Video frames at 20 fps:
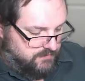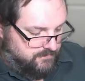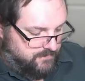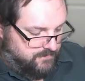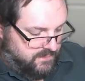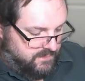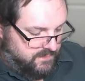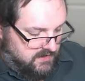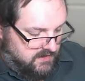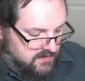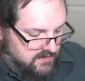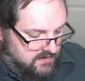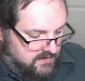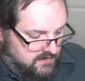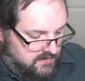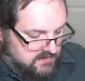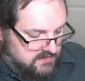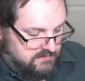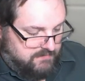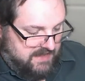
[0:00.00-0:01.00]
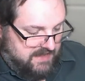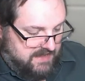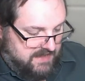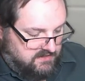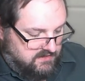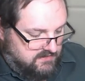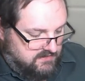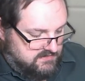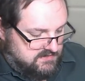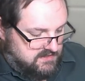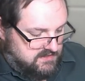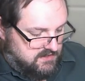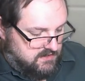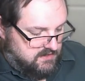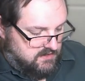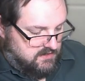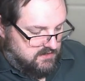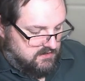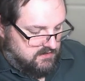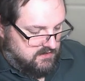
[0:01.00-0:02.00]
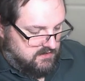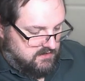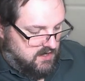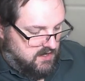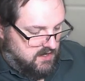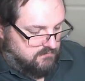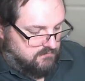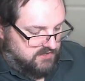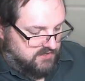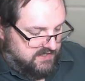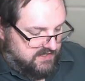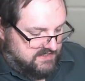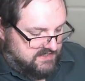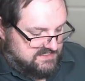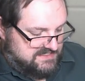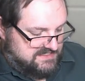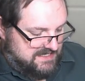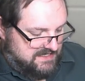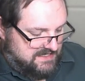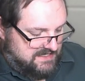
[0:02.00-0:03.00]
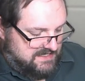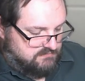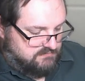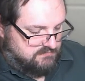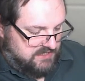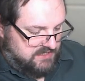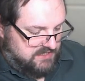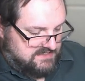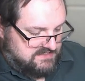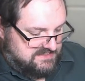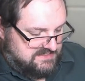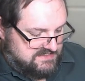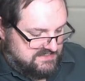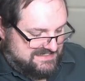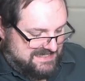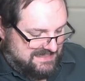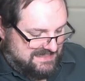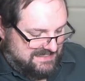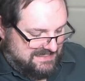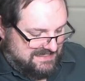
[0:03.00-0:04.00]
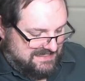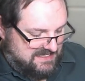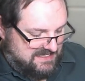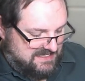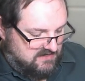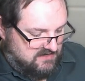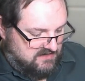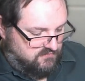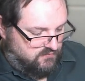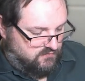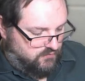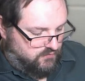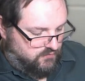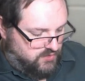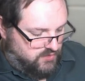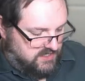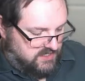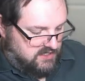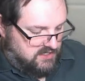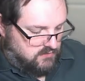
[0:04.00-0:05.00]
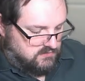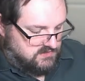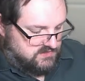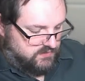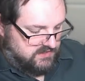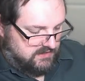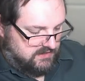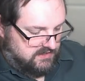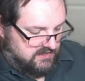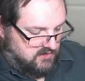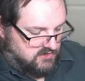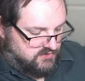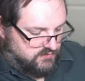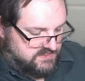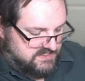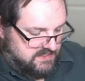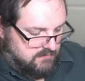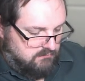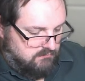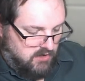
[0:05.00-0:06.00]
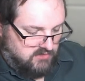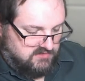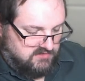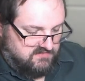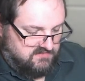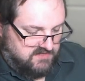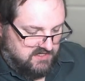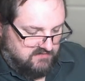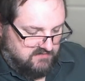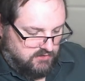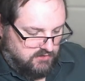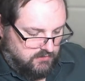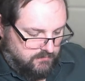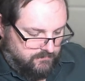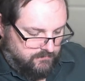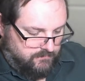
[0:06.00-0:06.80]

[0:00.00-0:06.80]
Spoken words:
On the palate, complex taste blends delicate, fruity notes with a characteristic malt flavor.